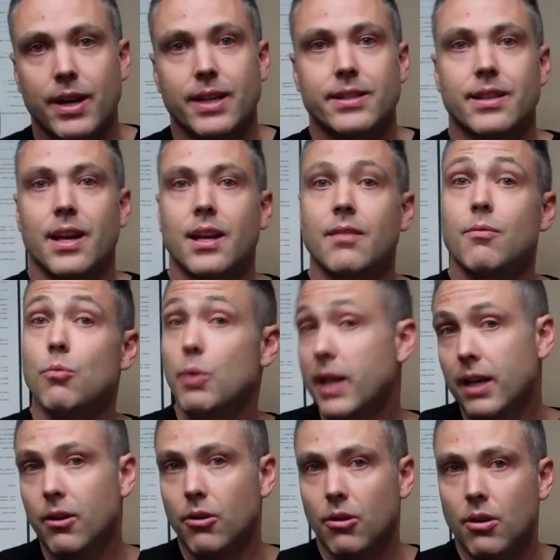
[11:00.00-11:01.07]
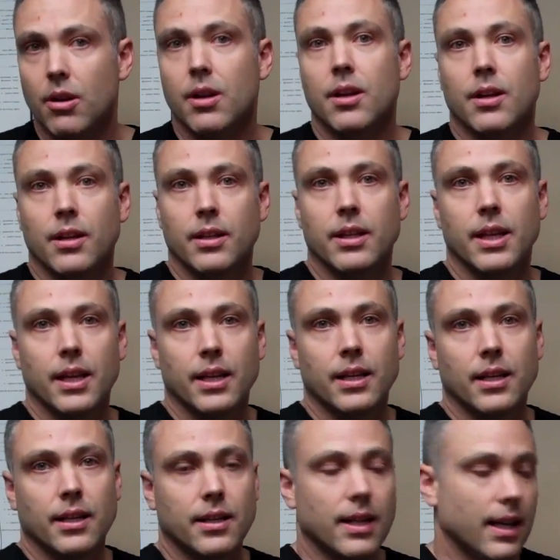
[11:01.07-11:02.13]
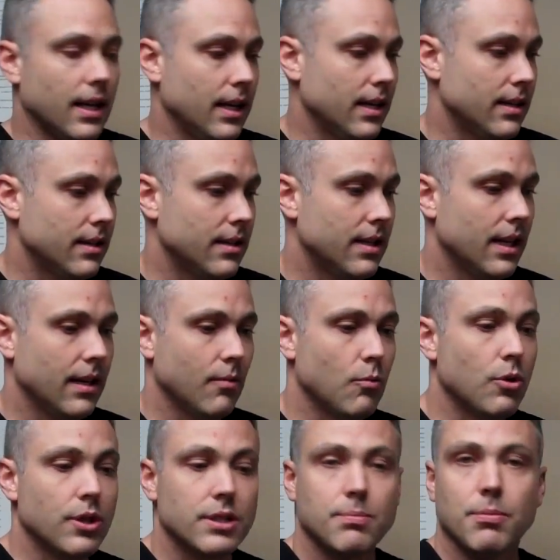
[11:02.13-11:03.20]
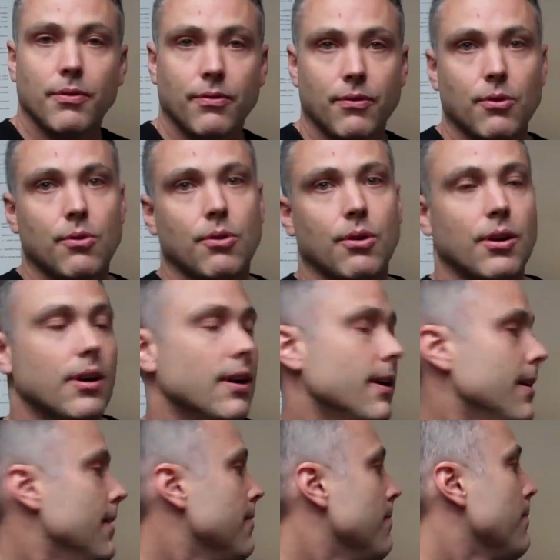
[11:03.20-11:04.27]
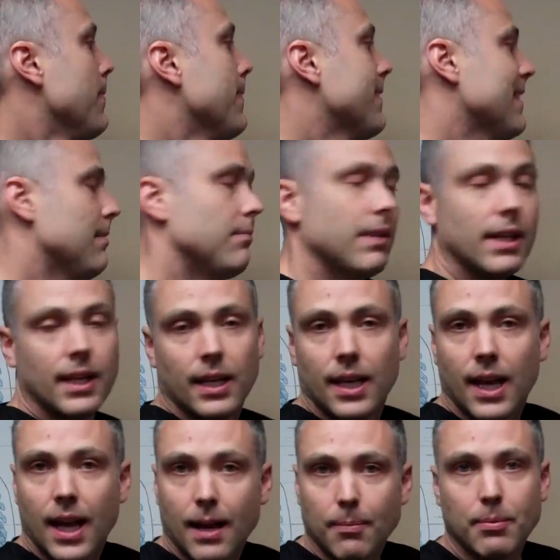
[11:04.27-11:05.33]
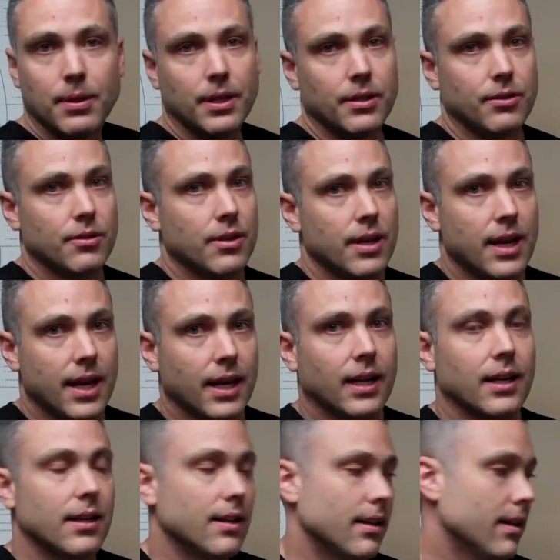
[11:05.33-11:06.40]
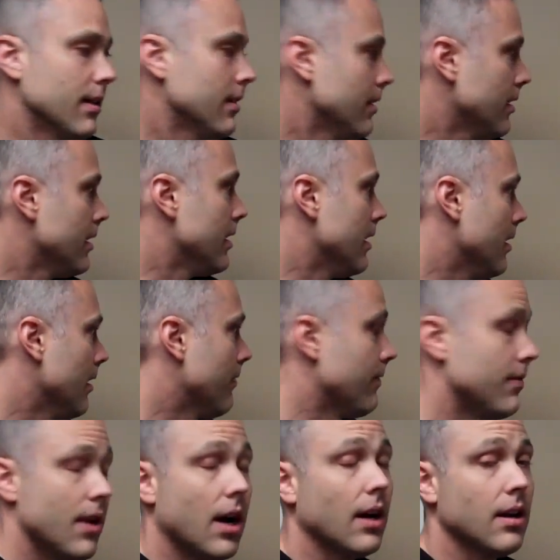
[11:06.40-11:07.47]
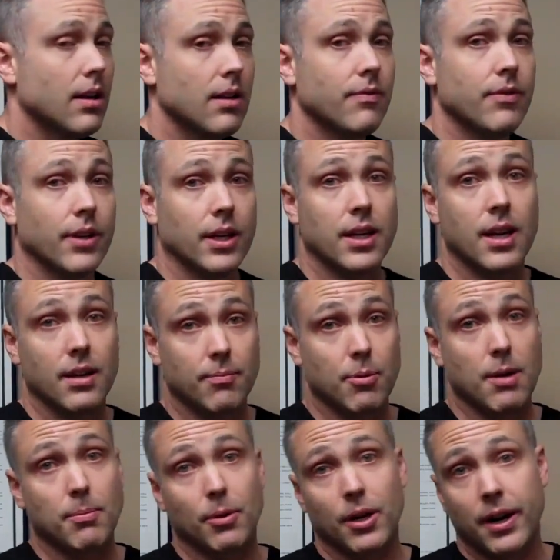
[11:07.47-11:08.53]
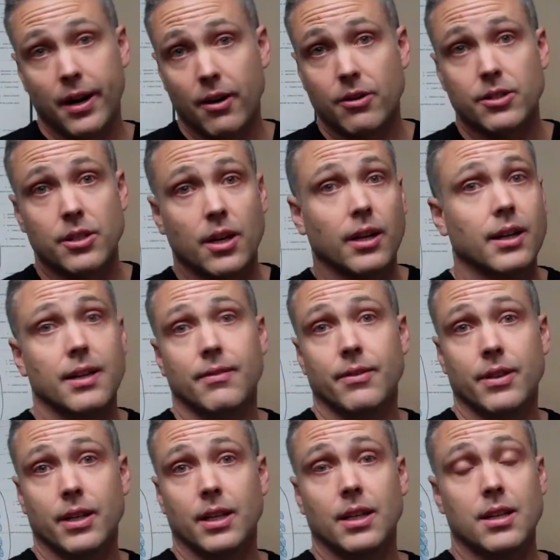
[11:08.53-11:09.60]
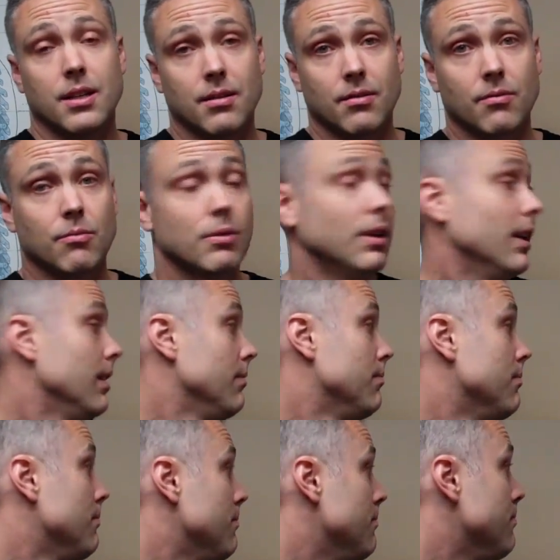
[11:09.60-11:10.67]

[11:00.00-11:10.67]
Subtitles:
way. It's kind of weaker than it was before. Same thing can happen in your neck, and if the proper care is not given, it can really